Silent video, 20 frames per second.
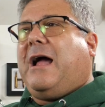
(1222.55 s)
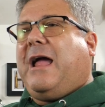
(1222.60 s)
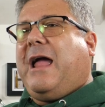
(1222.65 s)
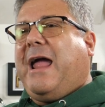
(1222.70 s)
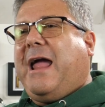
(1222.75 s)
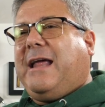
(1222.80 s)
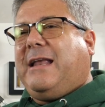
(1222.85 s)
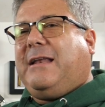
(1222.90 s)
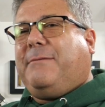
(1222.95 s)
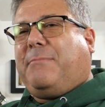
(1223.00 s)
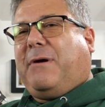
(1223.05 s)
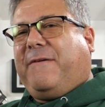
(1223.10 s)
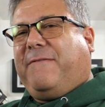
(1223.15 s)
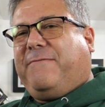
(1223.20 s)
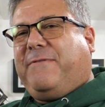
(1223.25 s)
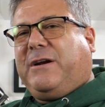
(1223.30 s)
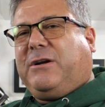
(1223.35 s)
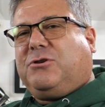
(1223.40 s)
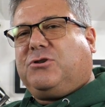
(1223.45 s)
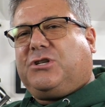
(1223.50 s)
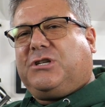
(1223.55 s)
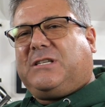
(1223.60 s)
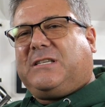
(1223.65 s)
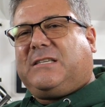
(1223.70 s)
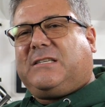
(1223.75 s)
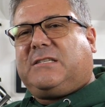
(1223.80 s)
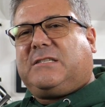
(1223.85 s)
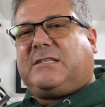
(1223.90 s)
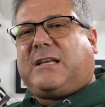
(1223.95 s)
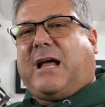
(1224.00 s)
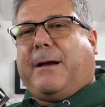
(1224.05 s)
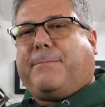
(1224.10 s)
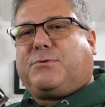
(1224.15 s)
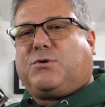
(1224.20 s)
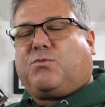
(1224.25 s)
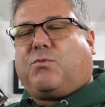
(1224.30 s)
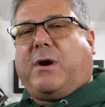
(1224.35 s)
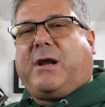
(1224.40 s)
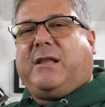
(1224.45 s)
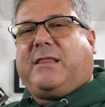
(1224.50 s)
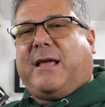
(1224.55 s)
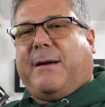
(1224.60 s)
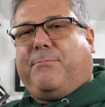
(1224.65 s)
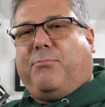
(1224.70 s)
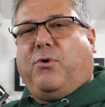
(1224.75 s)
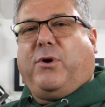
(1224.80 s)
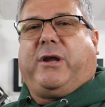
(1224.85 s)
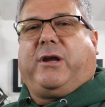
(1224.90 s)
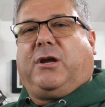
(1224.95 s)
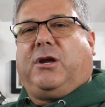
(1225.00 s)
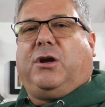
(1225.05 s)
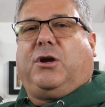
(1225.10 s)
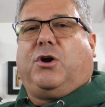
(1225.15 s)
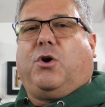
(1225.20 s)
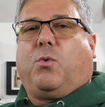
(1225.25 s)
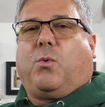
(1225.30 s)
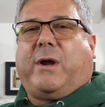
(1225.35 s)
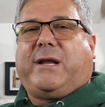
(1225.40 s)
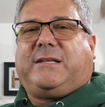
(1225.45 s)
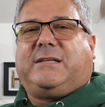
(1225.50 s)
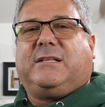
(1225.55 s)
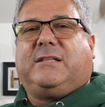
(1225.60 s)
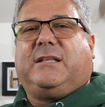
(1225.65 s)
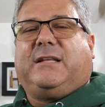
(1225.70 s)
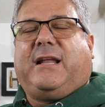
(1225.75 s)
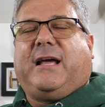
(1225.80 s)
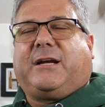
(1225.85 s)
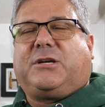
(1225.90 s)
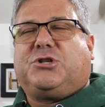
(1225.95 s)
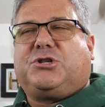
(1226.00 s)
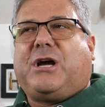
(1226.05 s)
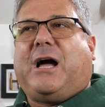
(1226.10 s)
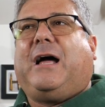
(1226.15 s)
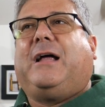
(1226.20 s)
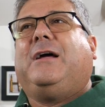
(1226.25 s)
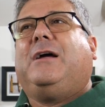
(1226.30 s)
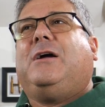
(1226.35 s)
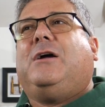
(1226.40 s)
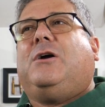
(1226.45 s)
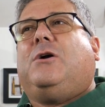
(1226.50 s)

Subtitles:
and my finger just stops right at that point and can go right to the next shot.